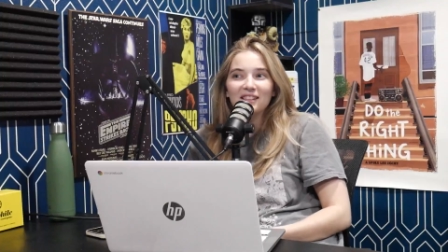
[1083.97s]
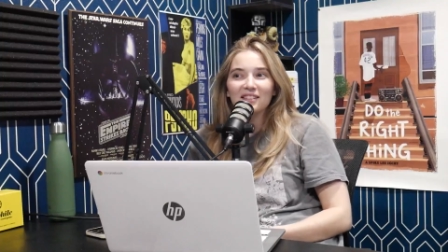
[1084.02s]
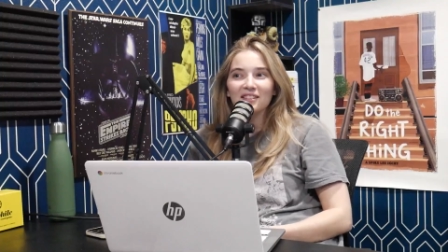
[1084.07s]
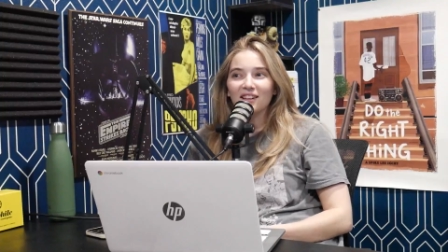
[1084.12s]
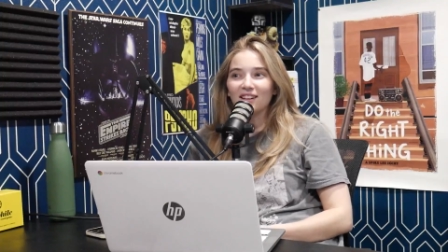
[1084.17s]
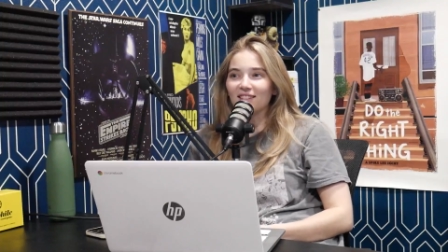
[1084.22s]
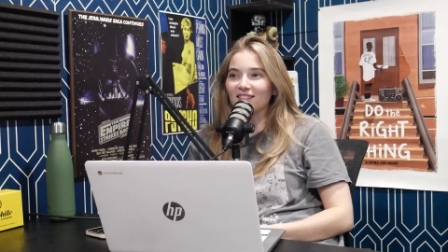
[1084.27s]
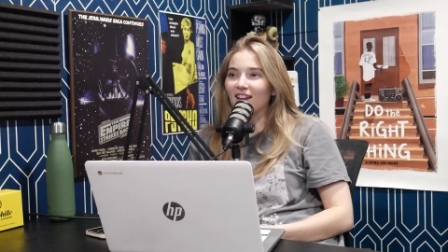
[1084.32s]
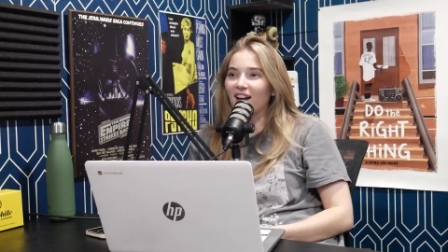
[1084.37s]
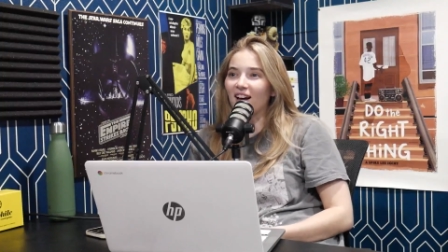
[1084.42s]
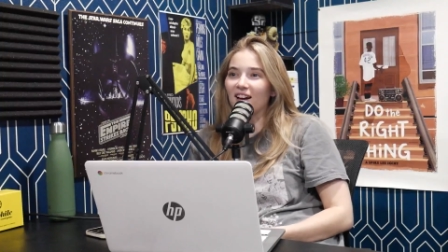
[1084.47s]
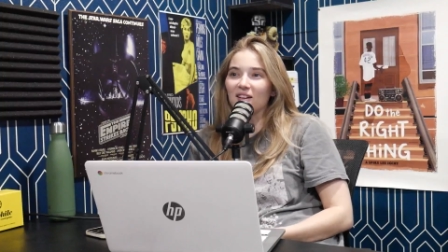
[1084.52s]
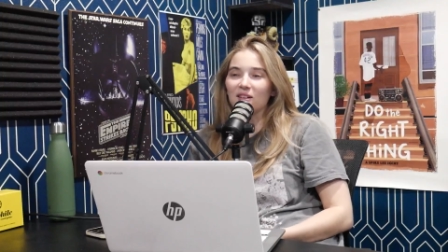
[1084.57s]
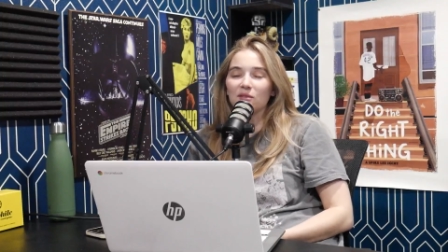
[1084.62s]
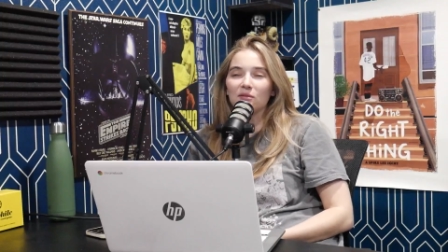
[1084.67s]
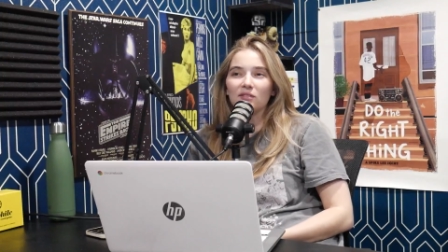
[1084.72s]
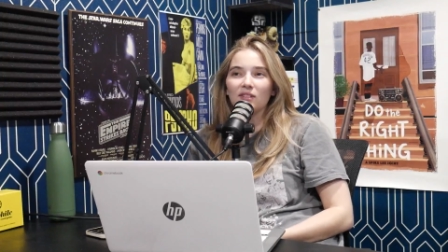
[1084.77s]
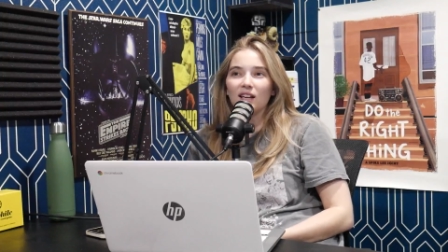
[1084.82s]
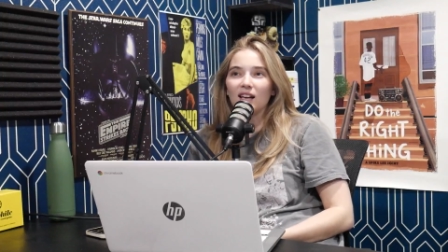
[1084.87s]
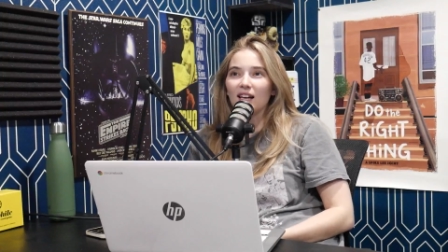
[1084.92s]
a lot
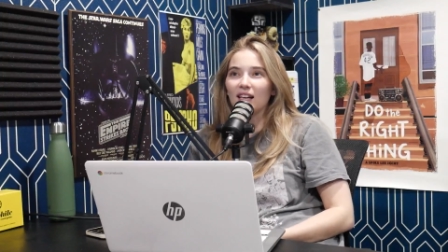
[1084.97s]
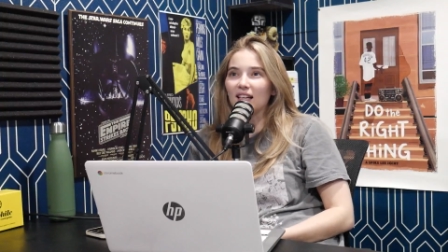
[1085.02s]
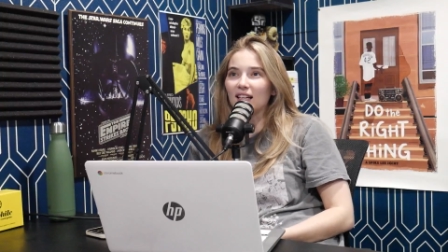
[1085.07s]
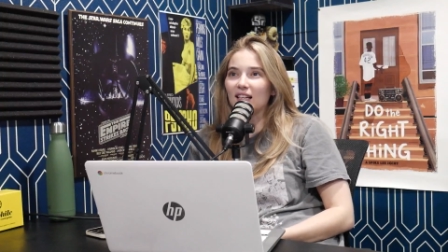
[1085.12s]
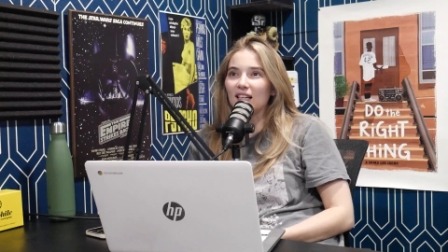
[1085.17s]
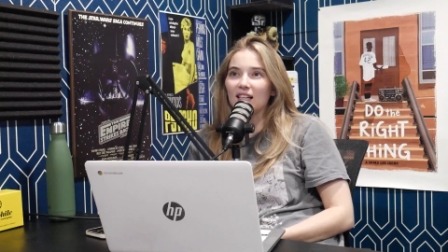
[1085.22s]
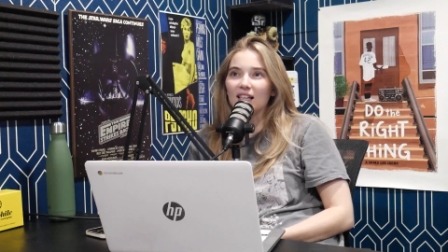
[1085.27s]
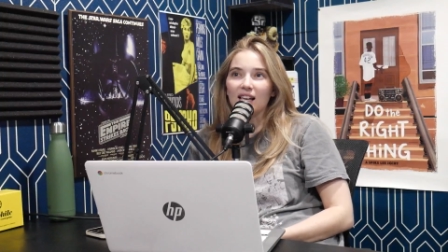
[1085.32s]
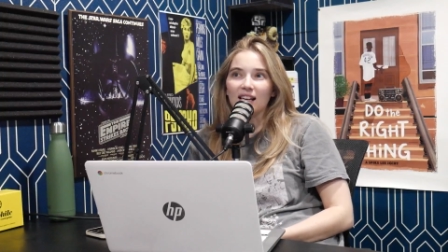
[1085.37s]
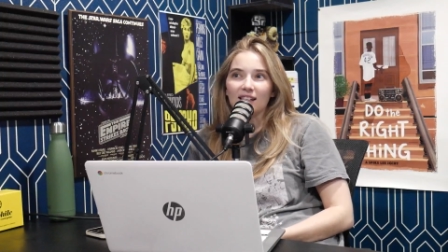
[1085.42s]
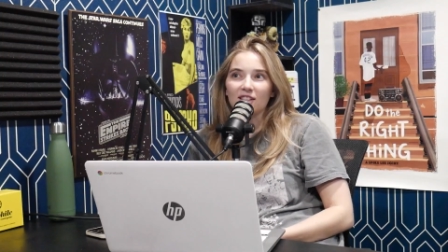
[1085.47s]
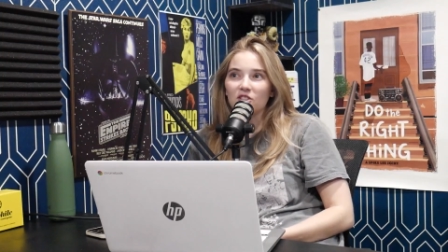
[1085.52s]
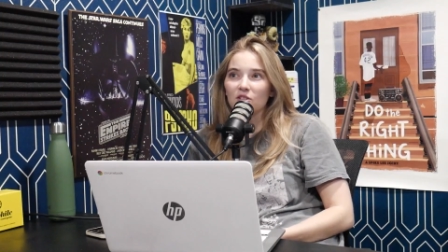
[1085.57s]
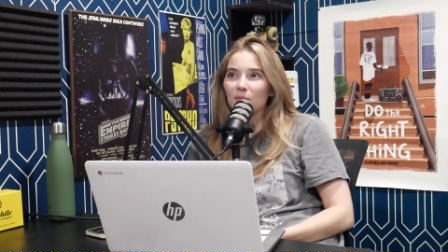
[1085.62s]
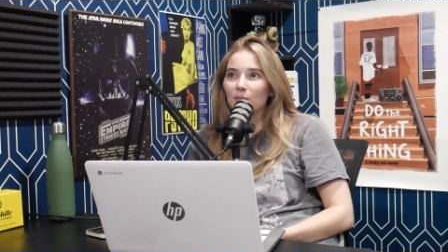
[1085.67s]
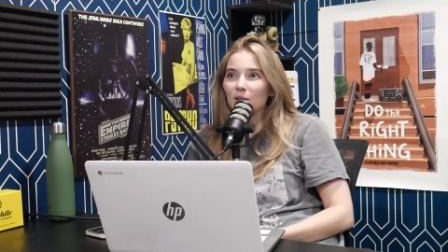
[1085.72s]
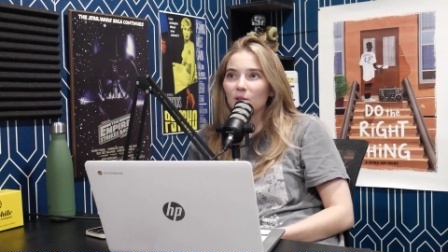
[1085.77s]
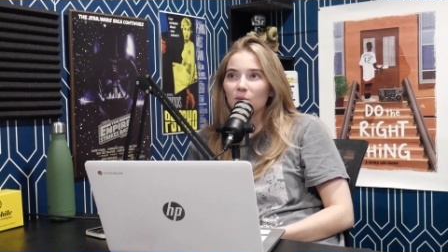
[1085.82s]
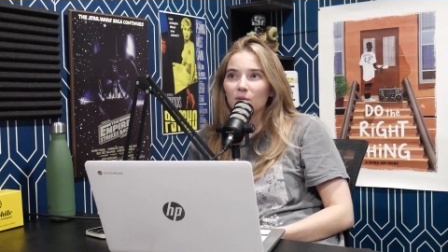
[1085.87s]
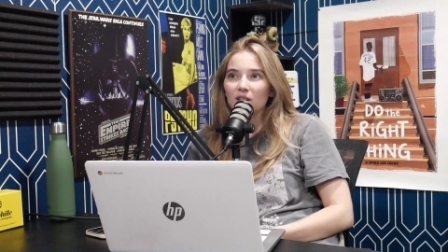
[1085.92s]
of like
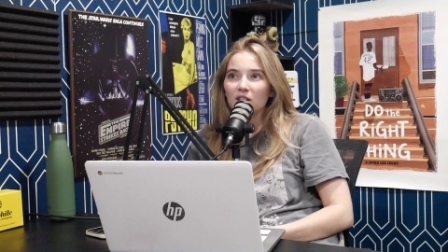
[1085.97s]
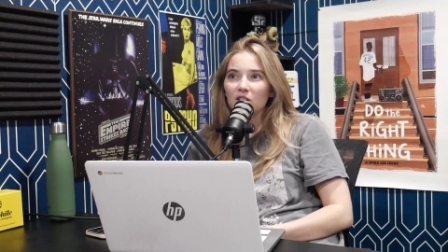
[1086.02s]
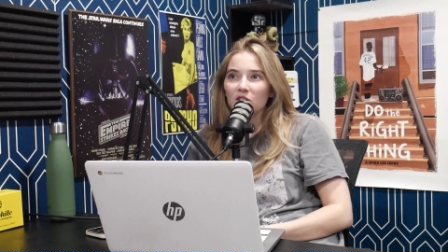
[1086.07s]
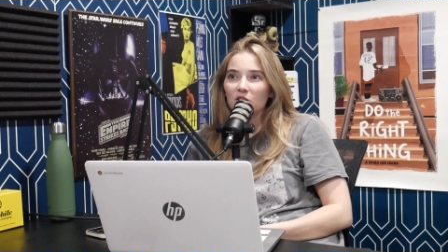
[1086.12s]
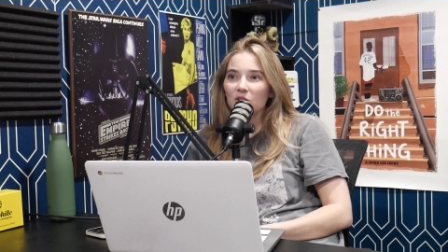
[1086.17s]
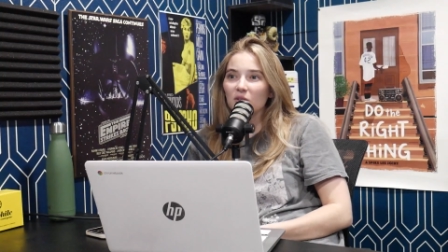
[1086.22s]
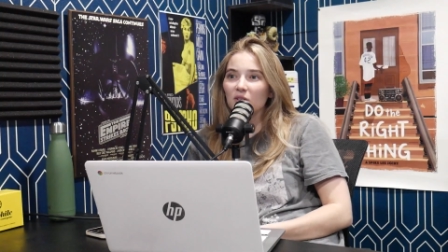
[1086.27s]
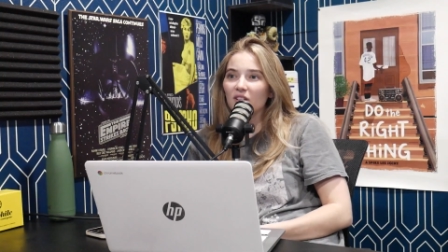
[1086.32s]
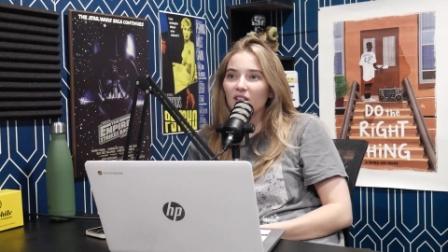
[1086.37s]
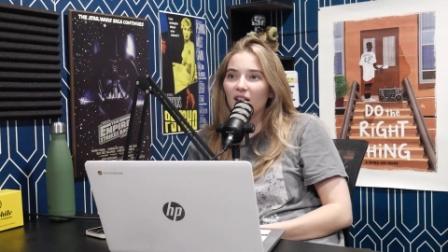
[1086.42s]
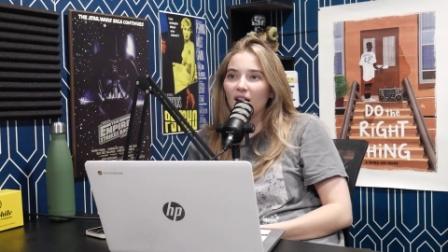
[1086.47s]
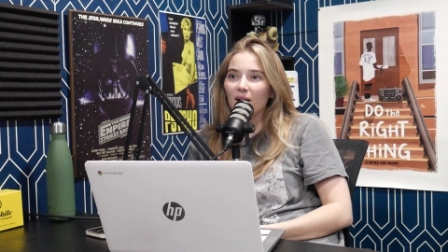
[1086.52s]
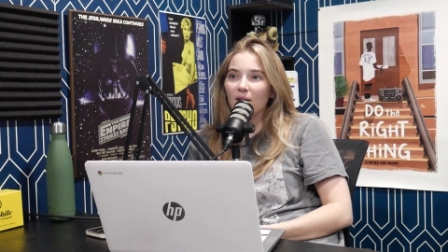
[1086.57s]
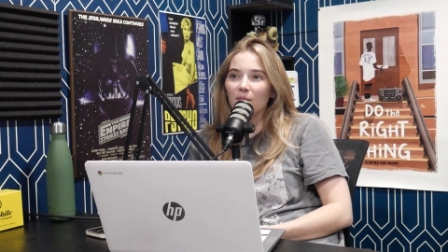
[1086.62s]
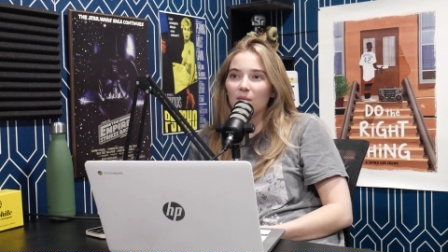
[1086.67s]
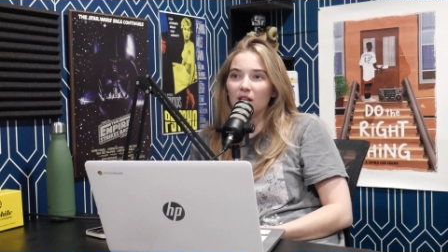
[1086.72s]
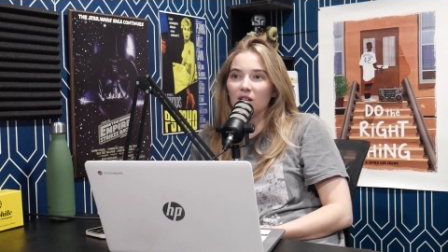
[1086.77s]
connection between the two of them.